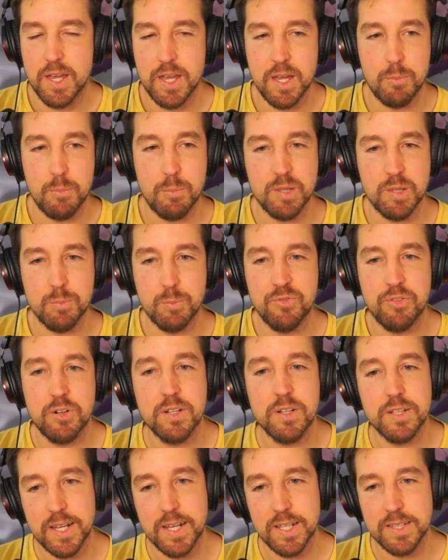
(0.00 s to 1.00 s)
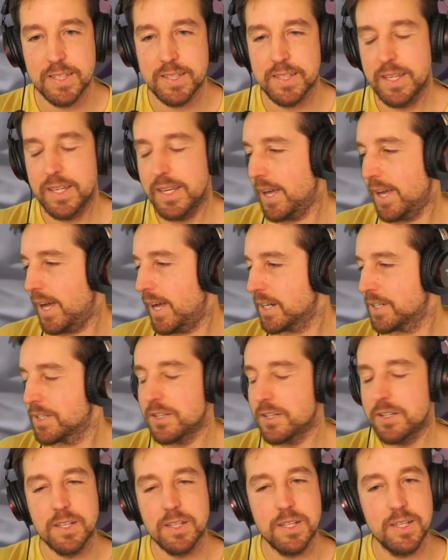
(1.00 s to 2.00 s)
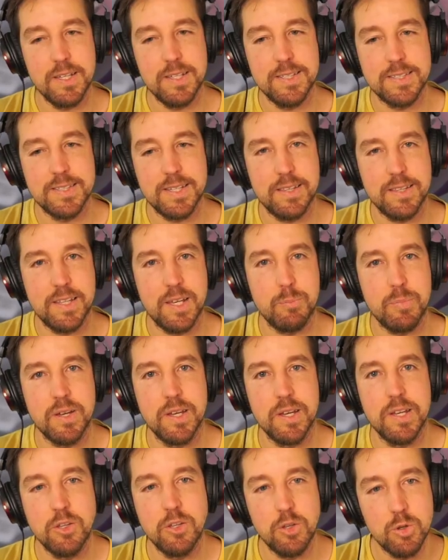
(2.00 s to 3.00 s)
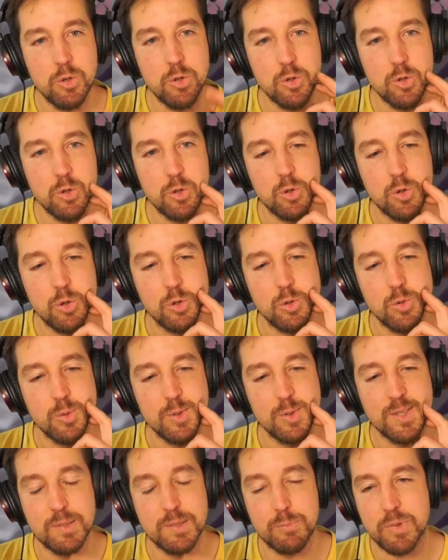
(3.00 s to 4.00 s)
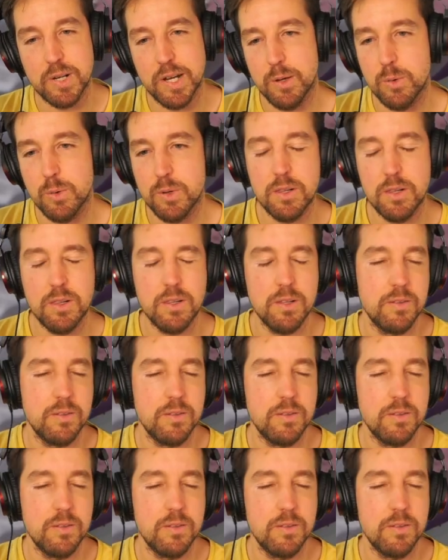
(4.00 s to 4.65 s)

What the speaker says: But before that, they actually set up a new spray wall.